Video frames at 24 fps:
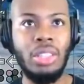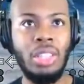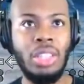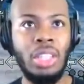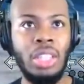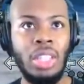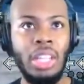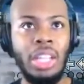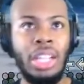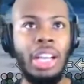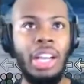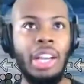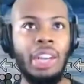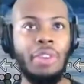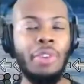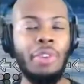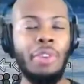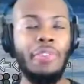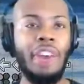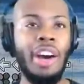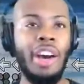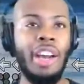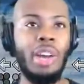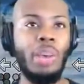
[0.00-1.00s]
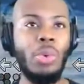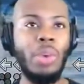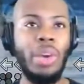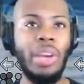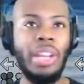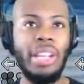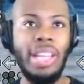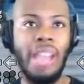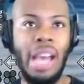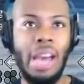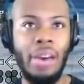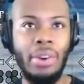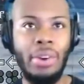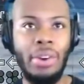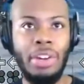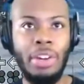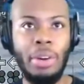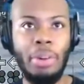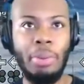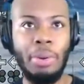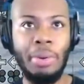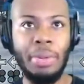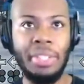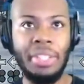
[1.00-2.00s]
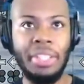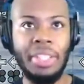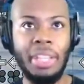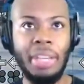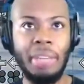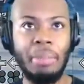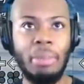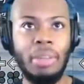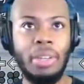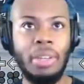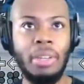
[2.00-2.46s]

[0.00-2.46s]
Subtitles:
And you find a way to counter your opponent's game plan.